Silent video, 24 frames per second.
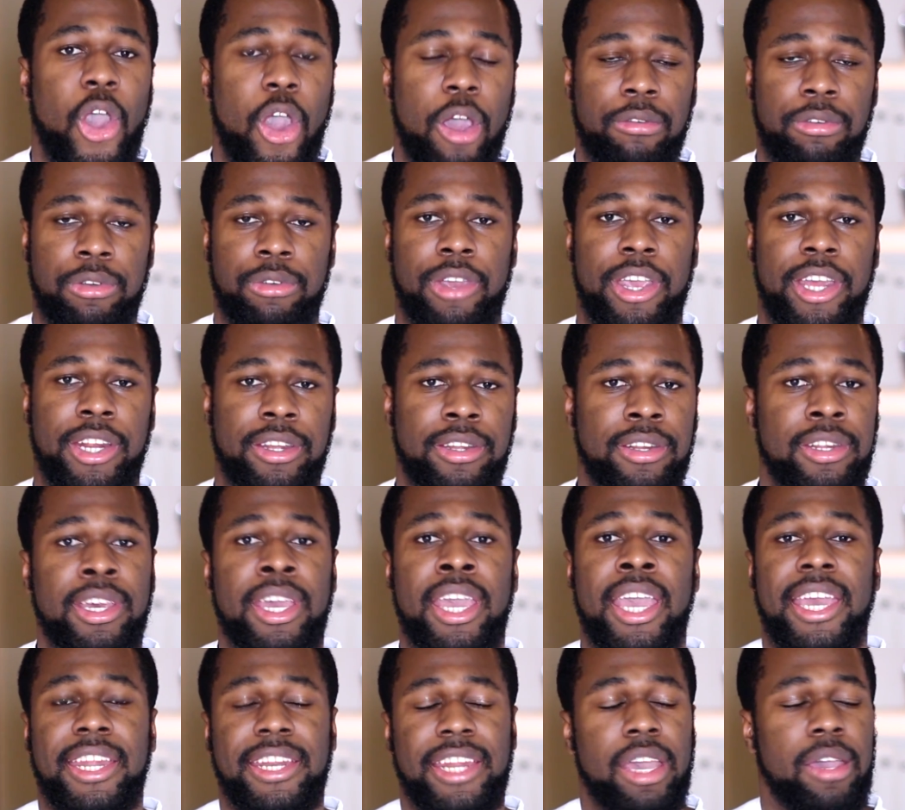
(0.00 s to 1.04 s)
overrated.
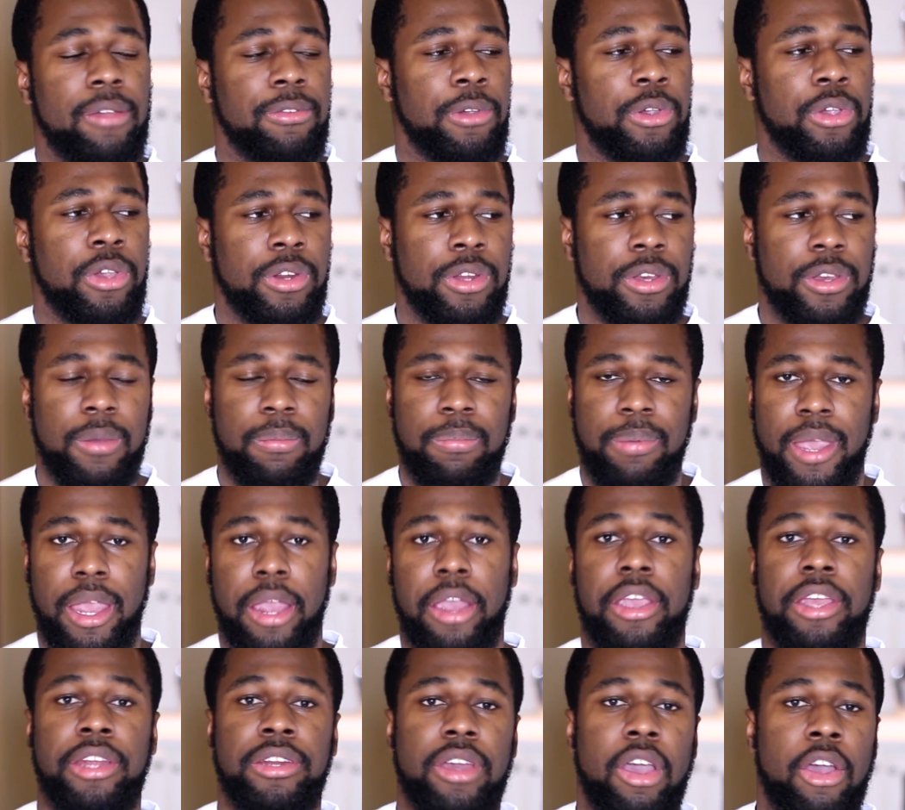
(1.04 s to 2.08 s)
Now, if you're going to compare
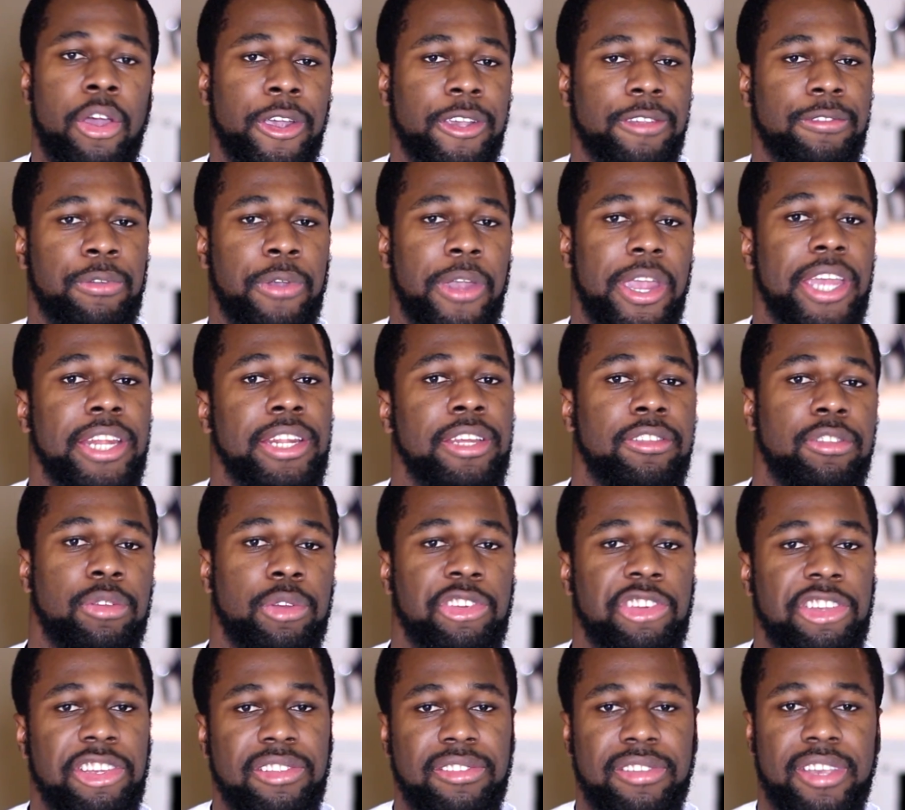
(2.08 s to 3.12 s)
an RX 480 to a
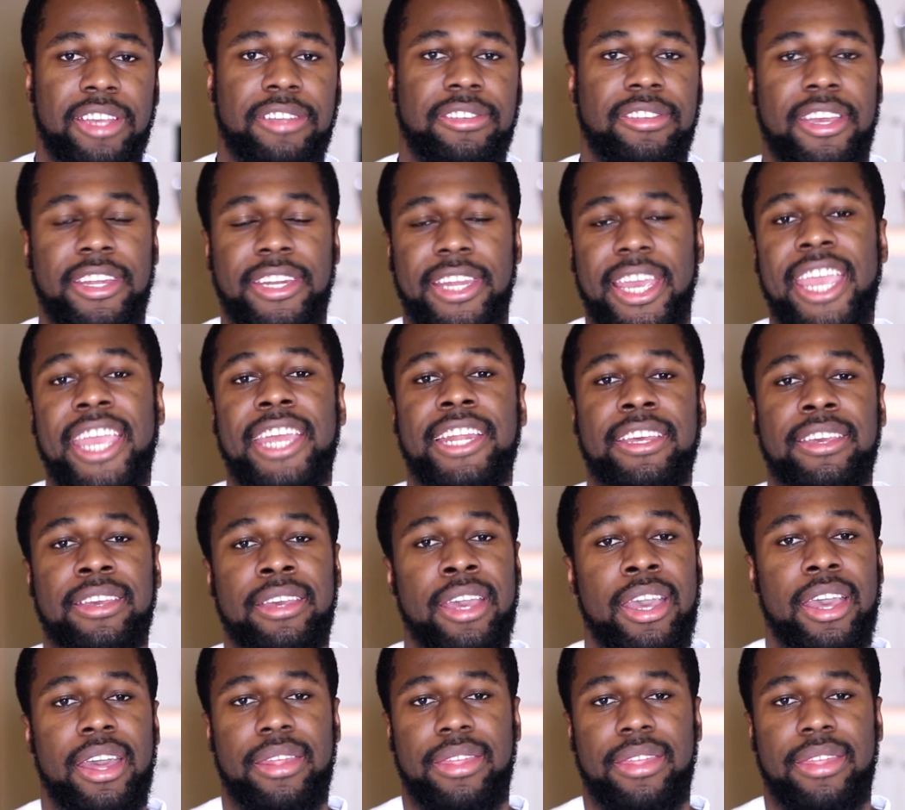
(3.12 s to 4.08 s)
GTX 1080,